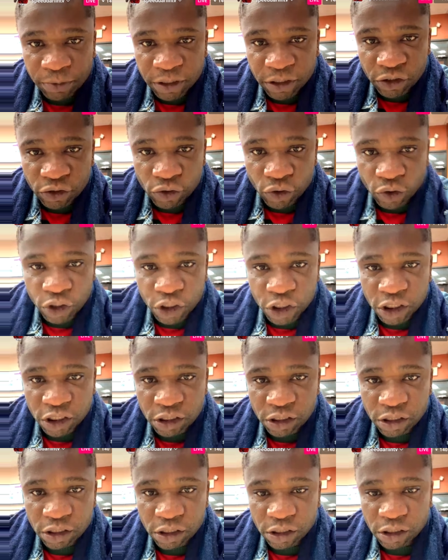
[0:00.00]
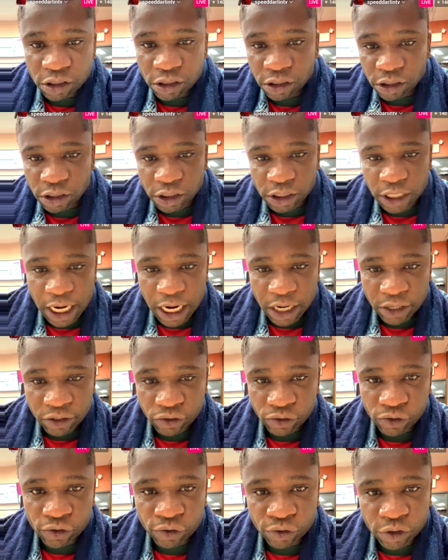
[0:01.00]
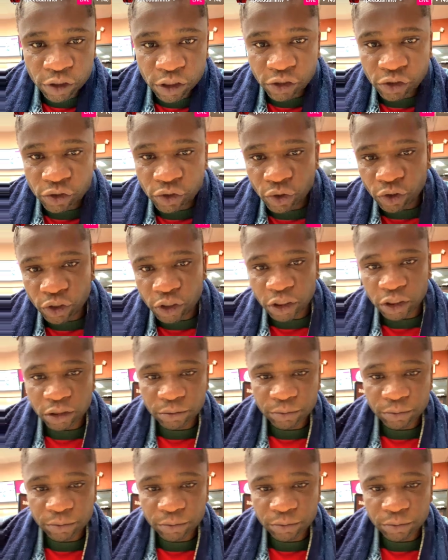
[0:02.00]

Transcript: the Trojan? Shout out to you, the Trojan.